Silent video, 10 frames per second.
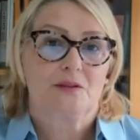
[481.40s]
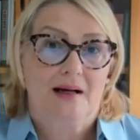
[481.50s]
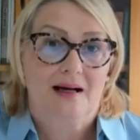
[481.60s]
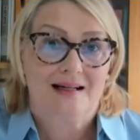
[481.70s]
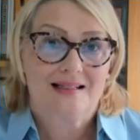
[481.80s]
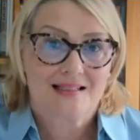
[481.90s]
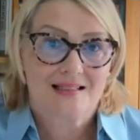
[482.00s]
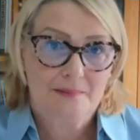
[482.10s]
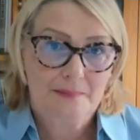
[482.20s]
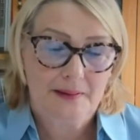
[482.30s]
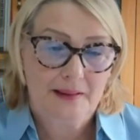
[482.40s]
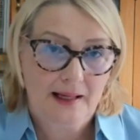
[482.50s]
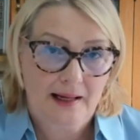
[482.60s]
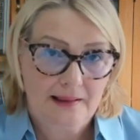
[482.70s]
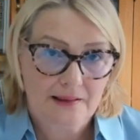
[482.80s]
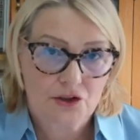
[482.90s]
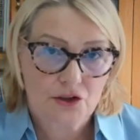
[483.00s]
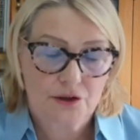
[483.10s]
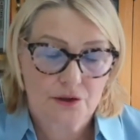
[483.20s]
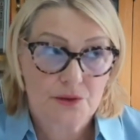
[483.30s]
but I simply had
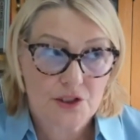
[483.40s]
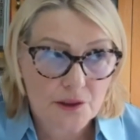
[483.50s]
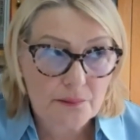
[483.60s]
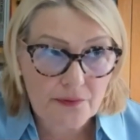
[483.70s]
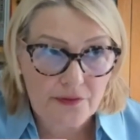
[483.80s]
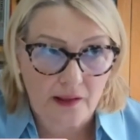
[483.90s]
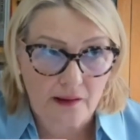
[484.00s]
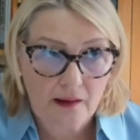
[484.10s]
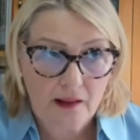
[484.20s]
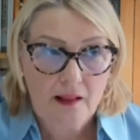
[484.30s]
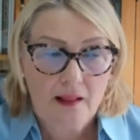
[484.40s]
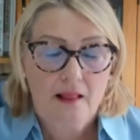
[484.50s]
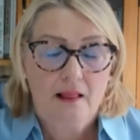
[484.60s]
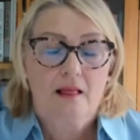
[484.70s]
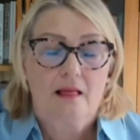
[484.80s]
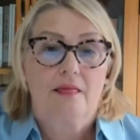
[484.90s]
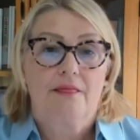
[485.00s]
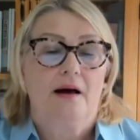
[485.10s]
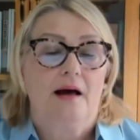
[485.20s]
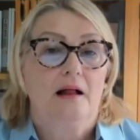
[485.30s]
to do something
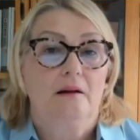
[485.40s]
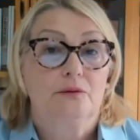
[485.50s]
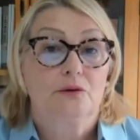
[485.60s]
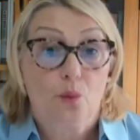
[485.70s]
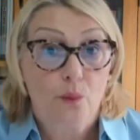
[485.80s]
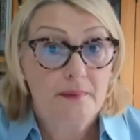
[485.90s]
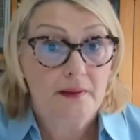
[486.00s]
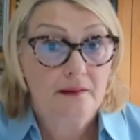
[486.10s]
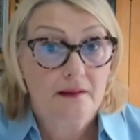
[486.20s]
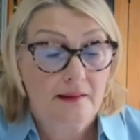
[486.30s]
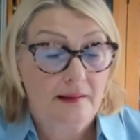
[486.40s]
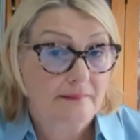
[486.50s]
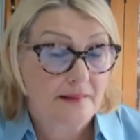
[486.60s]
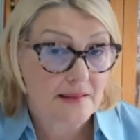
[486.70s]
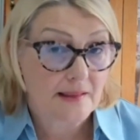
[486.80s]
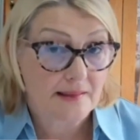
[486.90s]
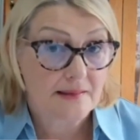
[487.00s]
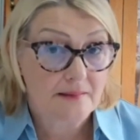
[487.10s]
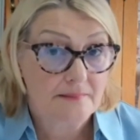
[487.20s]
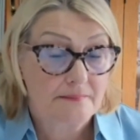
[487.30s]
that helped women like this
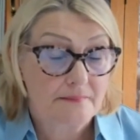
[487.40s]
lady